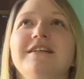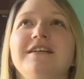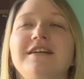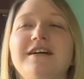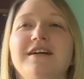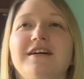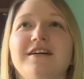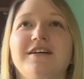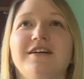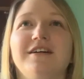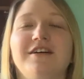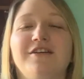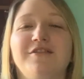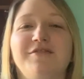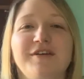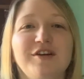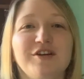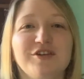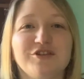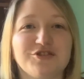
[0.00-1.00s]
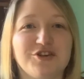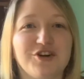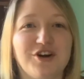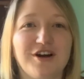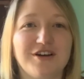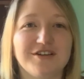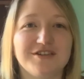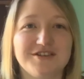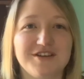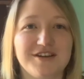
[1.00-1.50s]
yeah, fingers
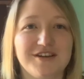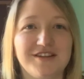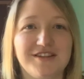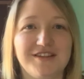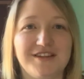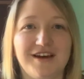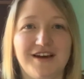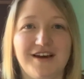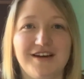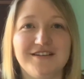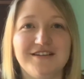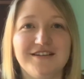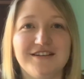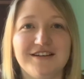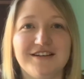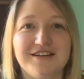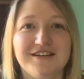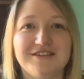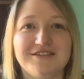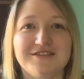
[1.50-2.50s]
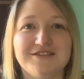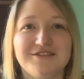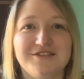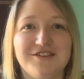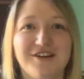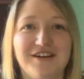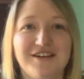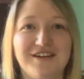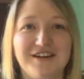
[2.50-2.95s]
crossed that it is not